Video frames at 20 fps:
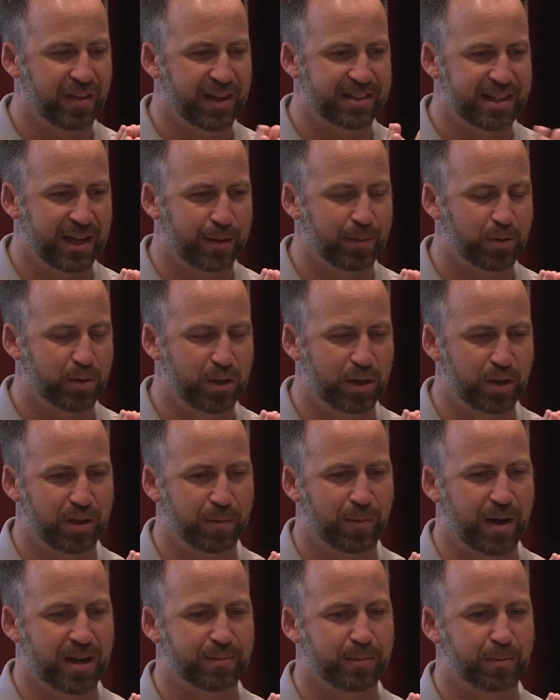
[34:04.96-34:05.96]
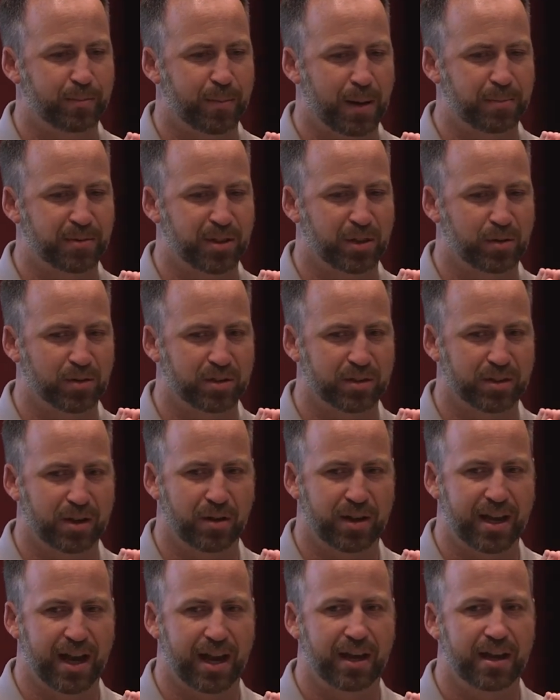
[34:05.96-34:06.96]
the only thing standing between you and the
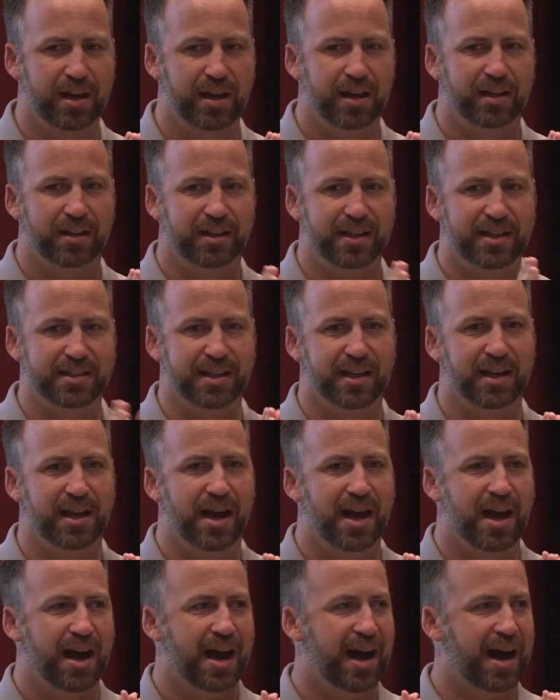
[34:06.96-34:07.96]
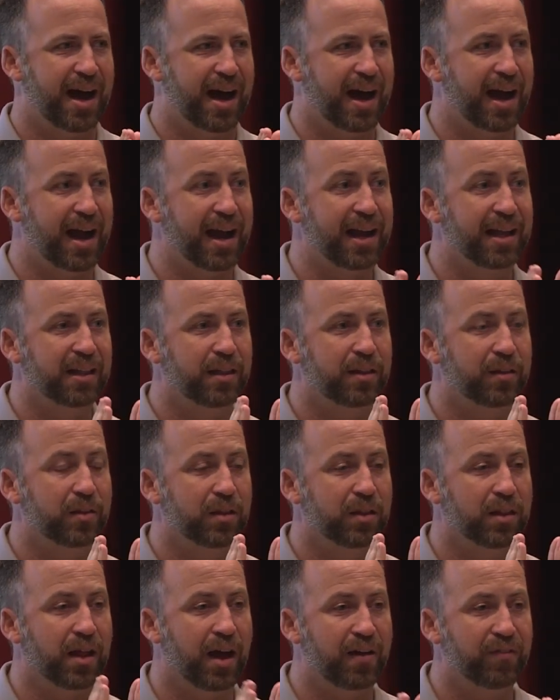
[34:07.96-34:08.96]
popsicles. Okay, listen. I
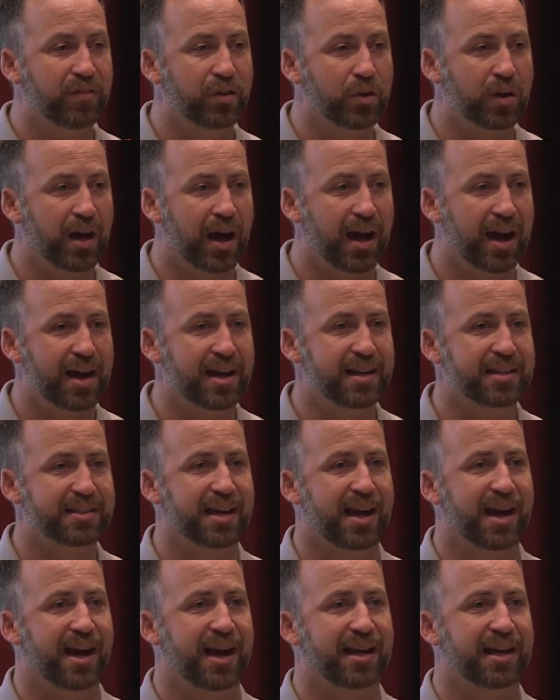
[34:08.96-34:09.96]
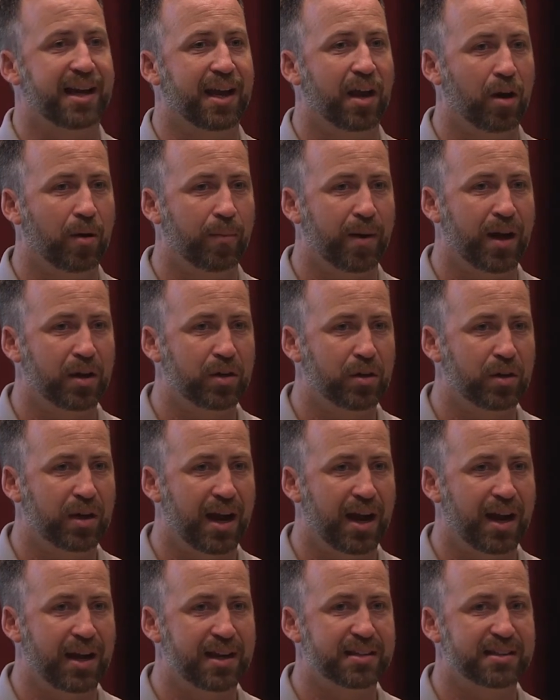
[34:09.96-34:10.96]
love you guys. I care about
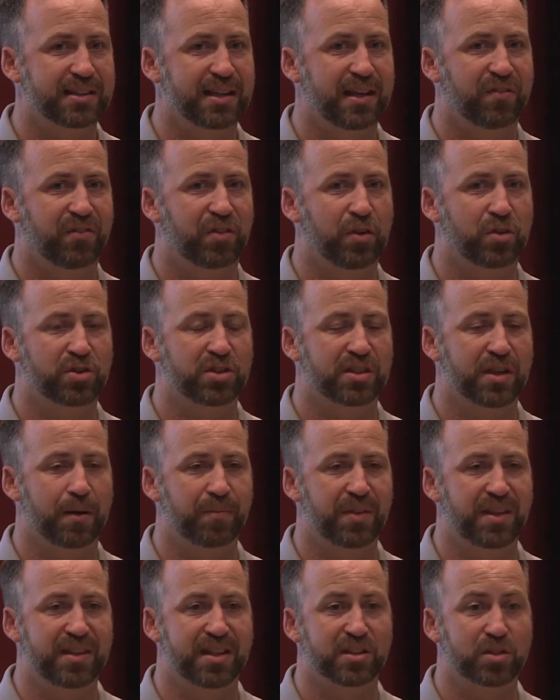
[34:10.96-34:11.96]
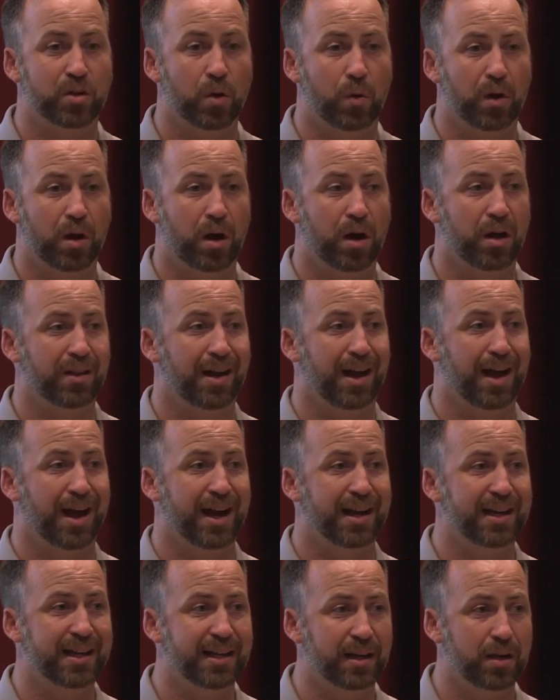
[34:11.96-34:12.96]
you guys. If there's something that's going on
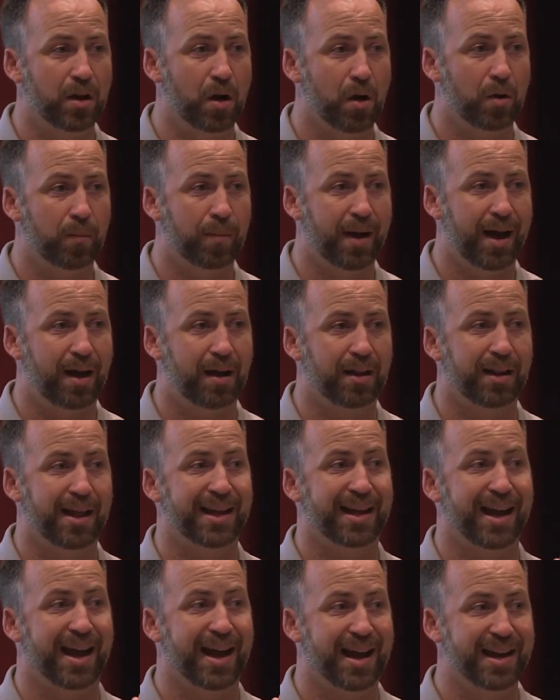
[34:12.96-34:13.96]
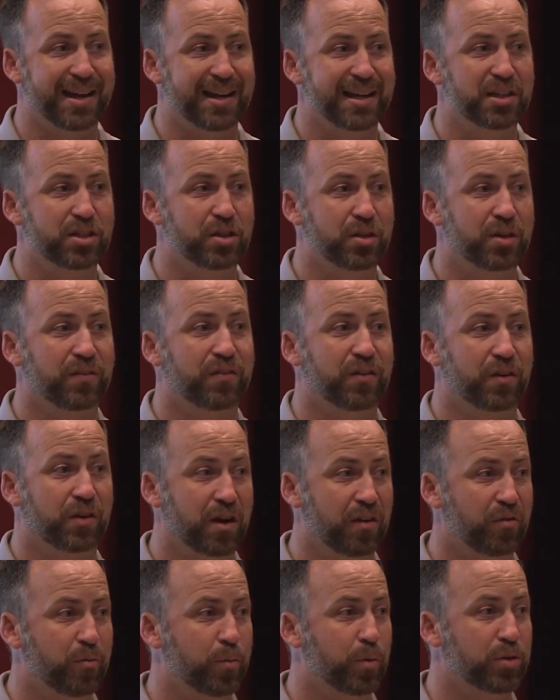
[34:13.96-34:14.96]
that I need to know about, like I need you to
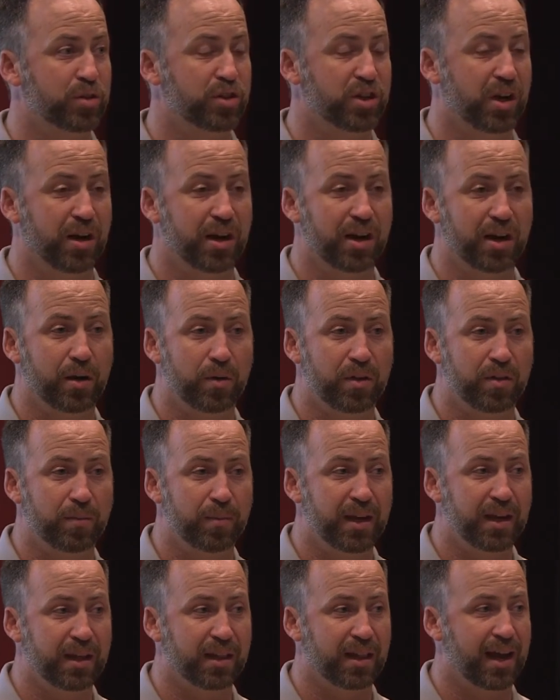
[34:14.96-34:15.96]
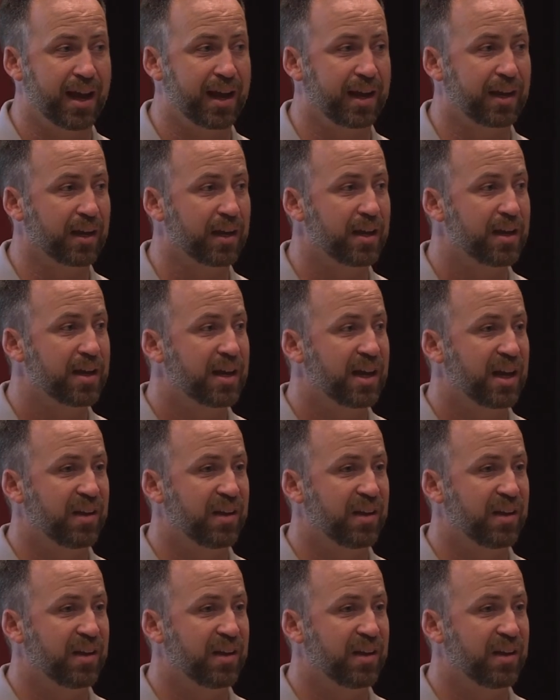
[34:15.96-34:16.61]
feel comfortable sharing it with me. Like